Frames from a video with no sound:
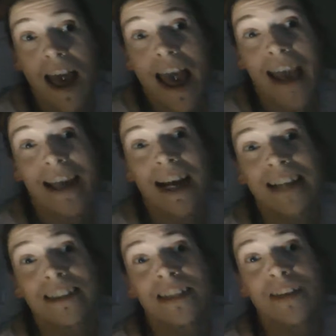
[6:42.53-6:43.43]
hey
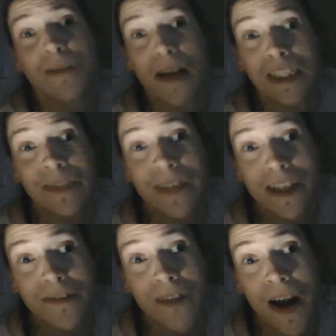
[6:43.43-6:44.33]
guys, it reminds me
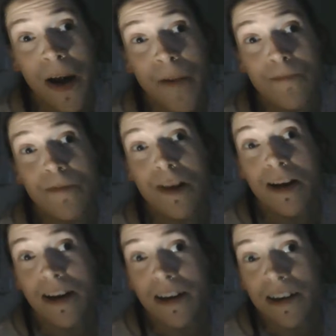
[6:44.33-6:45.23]
of
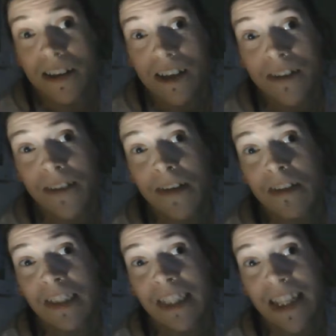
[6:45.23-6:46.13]
have you ever
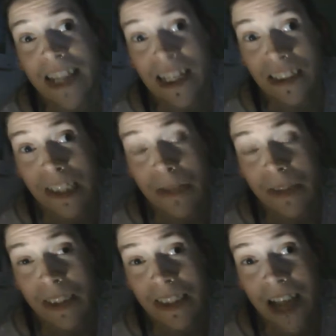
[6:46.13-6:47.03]
seen that
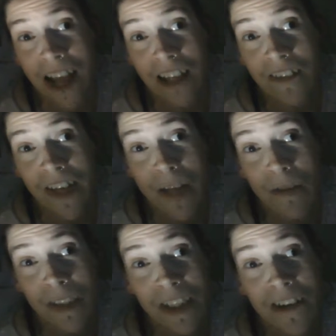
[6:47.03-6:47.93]
Simpsons Halloween
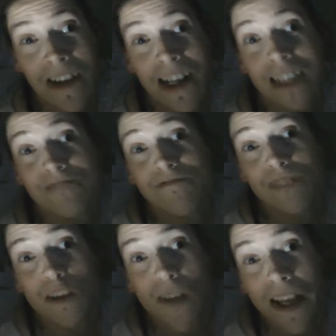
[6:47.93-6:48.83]
episode
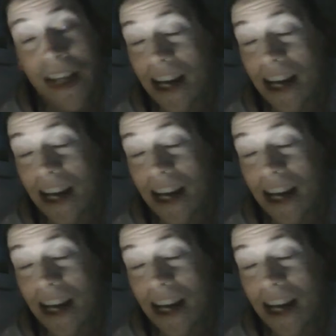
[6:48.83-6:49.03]
when